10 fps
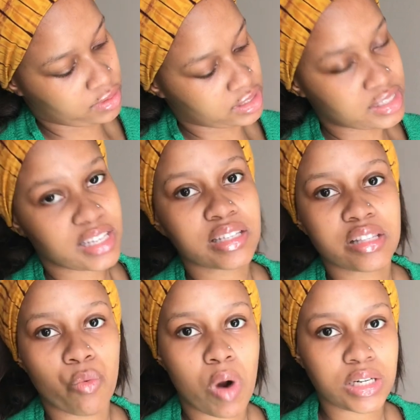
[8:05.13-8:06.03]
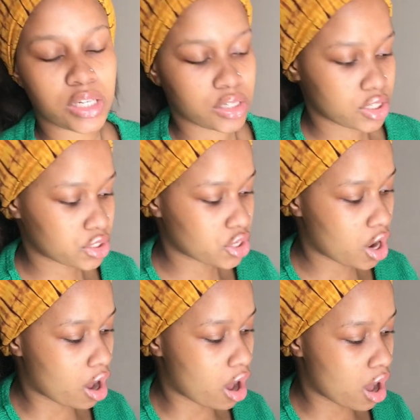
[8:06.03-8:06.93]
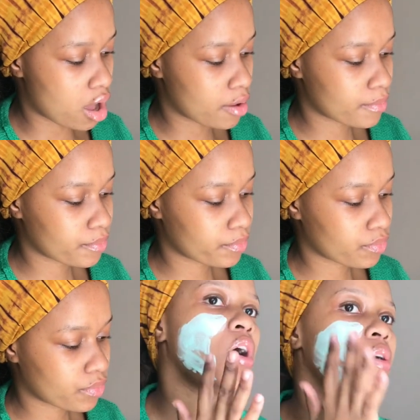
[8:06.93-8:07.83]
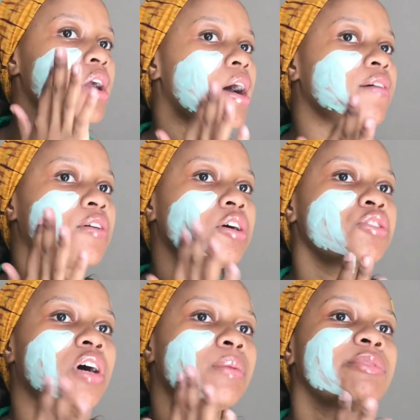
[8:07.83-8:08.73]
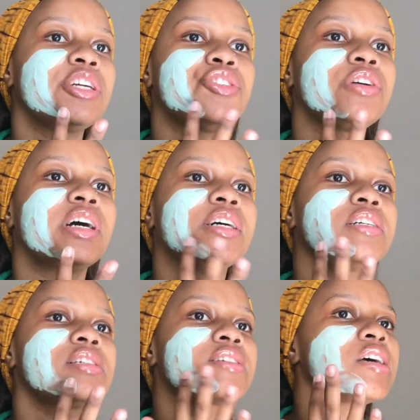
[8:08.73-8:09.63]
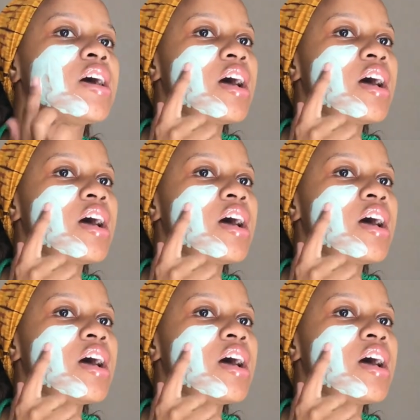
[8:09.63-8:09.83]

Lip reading: This is the ratatata. Oh yeah, I forgot to update you guys.